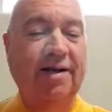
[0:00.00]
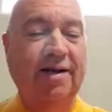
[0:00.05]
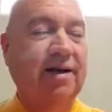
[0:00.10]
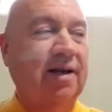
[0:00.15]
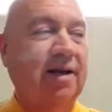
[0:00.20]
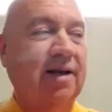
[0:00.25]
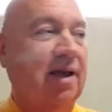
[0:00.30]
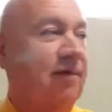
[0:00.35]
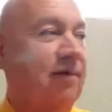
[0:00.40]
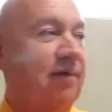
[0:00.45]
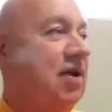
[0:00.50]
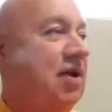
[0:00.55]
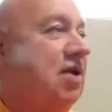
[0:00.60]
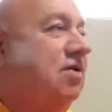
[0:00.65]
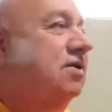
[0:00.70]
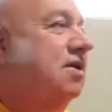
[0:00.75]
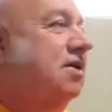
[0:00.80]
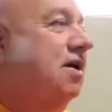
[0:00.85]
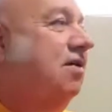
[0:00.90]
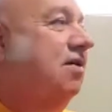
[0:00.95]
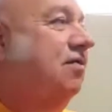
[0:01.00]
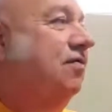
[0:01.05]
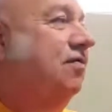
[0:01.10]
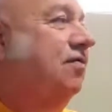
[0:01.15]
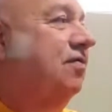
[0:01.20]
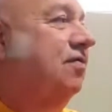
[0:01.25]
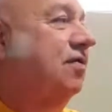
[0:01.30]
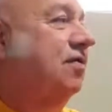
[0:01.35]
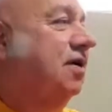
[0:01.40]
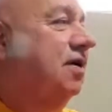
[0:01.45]
giving yourself
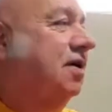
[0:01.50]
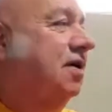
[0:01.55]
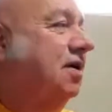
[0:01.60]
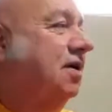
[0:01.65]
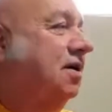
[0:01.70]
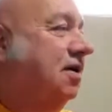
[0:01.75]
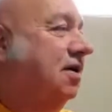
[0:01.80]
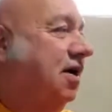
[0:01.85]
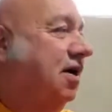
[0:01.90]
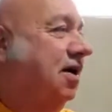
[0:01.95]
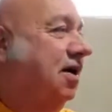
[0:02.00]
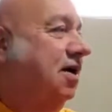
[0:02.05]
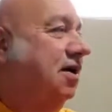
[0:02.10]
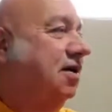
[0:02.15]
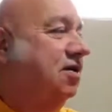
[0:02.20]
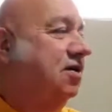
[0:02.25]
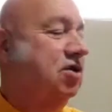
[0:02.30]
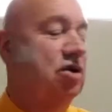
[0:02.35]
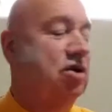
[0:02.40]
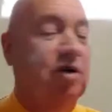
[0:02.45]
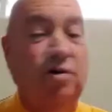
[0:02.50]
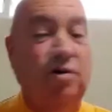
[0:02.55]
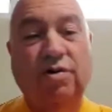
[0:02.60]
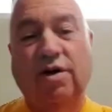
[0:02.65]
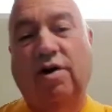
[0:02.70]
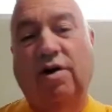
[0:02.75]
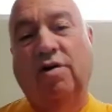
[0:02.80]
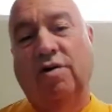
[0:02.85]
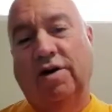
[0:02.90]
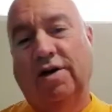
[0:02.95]
to the
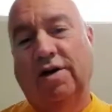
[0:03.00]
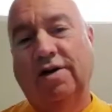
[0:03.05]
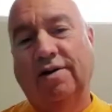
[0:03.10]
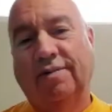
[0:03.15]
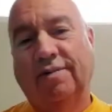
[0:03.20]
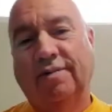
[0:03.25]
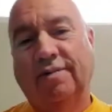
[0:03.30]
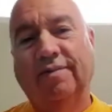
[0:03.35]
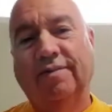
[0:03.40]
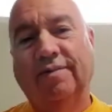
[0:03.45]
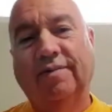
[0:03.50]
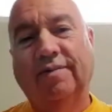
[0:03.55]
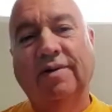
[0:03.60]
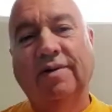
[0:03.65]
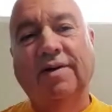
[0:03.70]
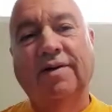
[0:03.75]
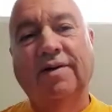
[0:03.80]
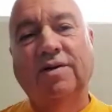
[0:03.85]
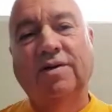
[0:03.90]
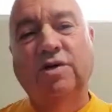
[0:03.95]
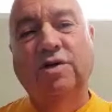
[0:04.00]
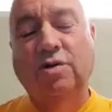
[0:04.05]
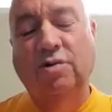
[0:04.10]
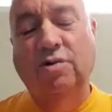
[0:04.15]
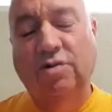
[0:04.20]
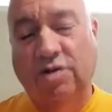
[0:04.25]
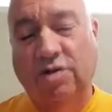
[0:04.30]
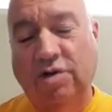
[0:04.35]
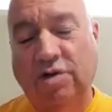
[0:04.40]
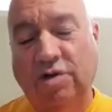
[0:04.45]
Lord,
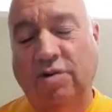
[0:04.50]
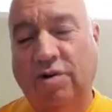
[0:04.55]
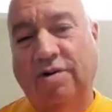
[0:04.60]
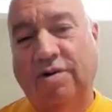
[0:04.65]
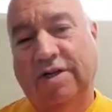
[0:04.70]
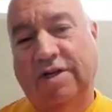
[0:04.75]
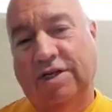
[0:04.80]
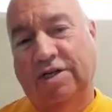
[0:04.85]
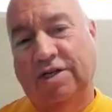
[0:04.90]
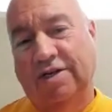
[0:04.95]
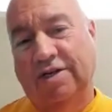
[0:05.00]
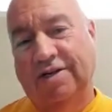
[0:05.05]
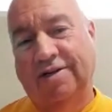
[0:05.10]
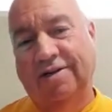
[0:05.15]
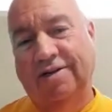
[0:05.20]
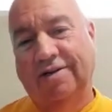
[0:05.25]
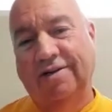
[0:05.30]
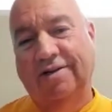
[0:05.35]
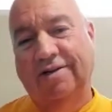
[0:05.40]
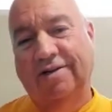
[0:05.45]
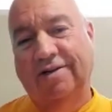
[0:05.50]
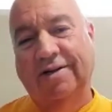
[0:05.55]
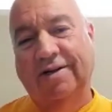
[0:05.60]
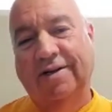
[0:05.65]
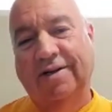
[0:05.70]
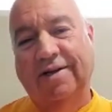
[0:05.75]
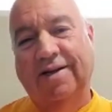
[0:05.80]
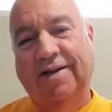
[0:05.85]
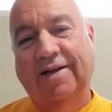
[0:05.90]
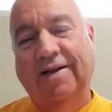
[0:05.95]
to Krishna.
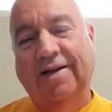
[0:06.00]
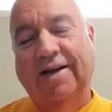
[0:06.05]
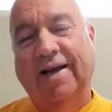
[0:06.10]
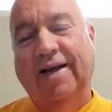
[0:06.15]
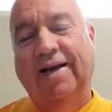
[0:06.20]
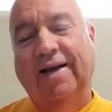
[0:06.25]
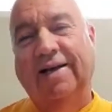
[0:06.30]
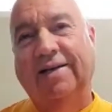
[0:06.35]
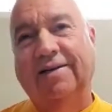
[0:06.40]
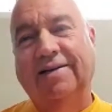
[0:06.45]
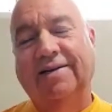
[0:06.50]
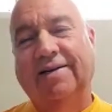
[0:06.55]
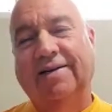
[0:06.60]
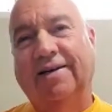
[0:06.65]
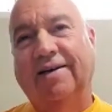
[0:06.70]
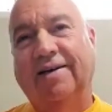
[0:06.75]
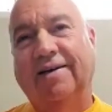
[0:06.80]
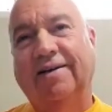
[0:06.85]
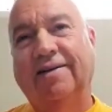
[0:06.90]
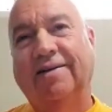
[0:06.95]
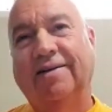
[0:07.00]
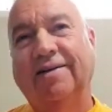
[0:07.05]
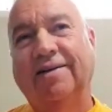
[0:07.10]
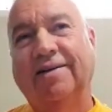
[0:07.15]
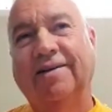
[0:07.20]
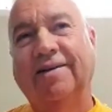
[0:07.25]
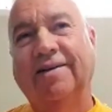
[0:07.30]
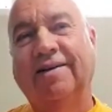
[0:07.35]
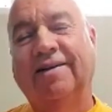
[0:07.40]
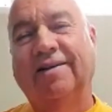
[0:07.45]
And
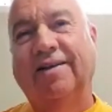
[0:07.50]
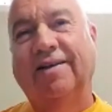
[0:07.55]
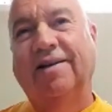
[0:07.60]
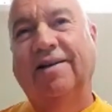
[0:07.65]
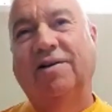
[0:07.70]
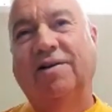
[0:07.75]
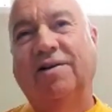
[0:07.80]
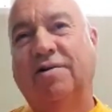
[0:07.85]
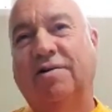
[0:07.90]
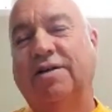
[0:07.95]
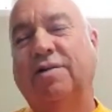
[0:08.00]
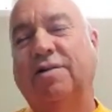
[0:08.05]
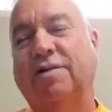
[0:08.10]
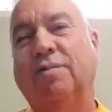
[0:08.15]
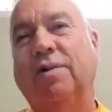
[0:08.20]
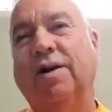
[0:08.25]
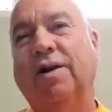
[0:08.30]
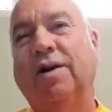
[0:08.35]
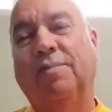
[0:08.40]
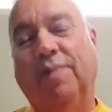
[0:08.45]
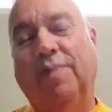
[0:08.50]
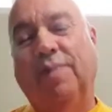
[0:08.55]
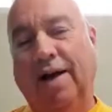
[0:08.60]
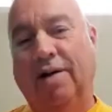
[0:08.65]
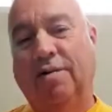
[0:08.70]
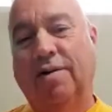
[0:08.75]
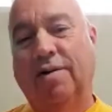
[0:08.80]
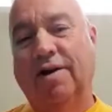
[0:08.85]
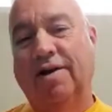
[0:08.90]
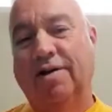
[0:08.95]
then Krishna will
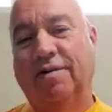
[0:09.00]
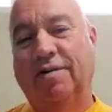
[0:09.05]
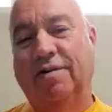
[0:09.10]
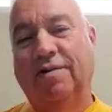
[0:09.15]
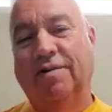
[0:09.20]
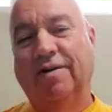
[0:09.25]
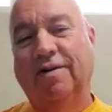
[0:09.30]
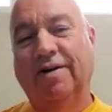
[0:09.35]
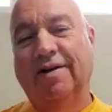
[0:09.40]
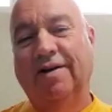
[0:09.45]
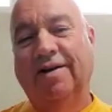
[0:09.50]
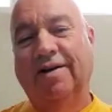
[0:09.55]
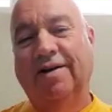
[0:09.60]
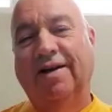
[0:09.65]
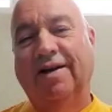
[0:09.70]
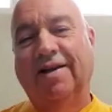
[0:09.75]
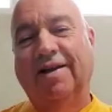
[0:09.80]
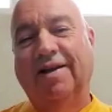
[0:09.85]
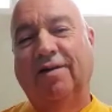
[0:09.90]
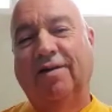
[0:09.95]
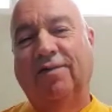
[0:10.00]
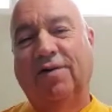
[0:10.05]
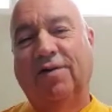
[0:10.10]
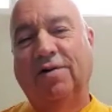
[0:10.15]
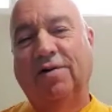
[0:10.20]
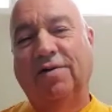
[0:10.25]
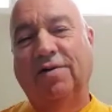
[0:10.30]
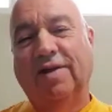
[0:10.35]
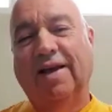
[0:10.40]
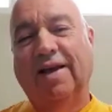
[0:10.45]
empower you and give you
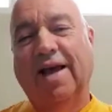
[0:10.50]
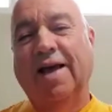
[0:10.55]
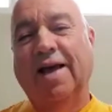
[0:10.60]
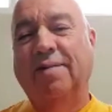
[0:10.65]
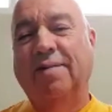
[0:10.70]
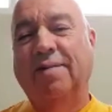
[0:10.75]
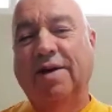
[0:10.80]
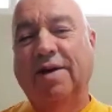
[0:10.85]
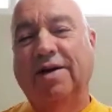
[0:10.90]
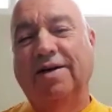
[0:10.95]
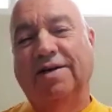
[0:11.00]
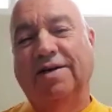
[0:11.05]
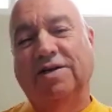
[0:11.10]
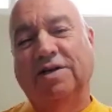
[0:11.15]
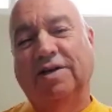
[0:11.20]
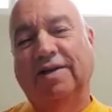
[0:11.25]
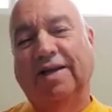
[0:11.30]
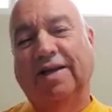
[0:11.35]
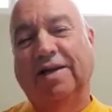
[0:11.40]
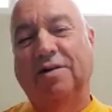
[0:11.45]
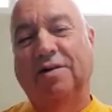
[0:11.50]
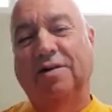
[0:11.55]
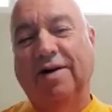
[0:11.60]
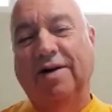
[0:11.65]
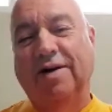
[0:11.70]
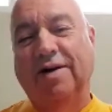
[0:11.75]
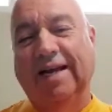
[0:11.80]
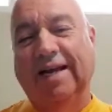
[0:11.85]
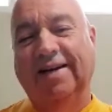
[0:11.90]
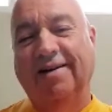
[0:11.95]
the ammunition that you
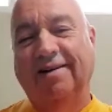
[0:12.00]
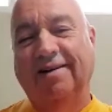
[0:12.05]
need.